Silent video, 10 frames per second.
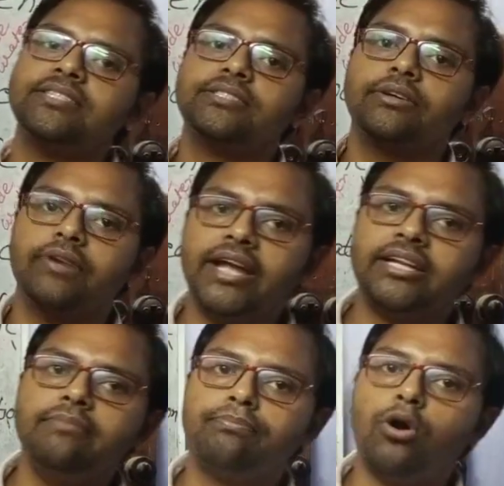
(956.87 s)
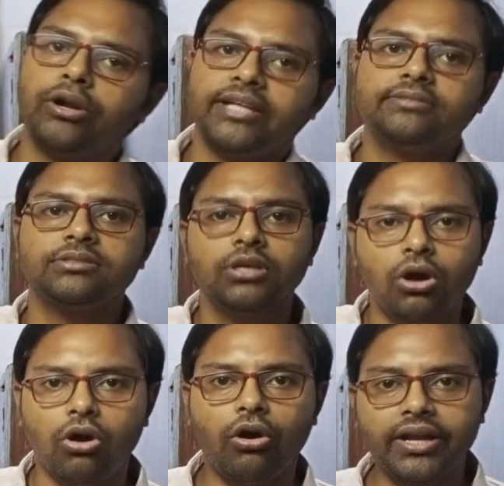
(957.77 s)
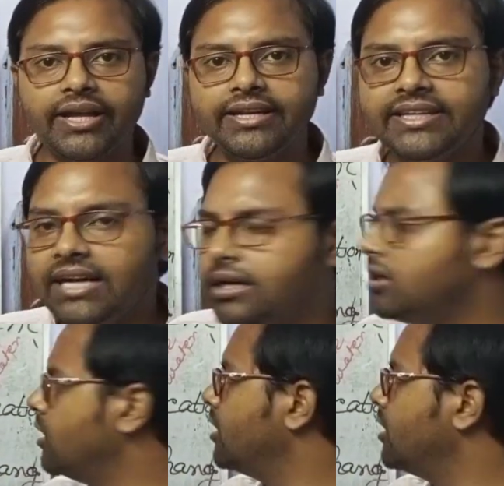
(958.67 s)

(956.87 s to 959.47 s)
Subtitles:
its great importance on India